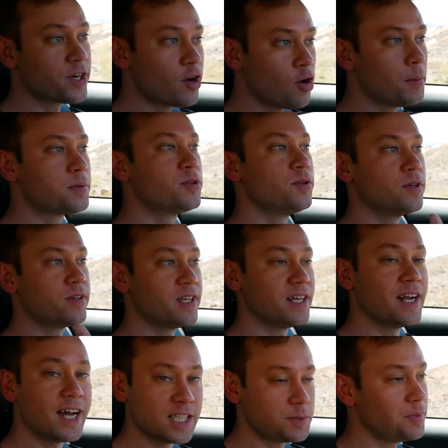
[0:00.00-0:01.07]
to go up to the
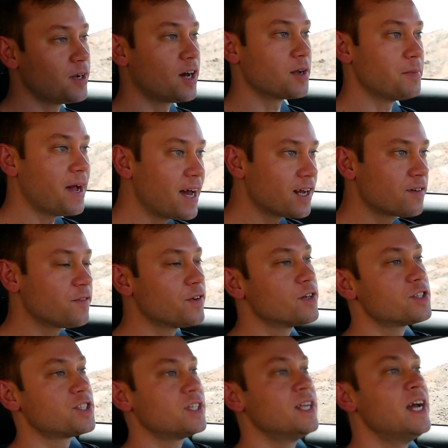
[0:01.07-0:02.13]
nine speed automatic
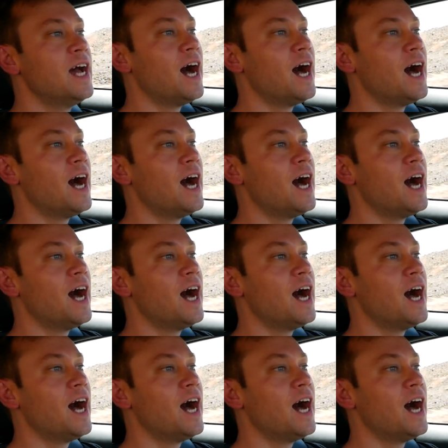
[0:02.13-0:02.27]
version,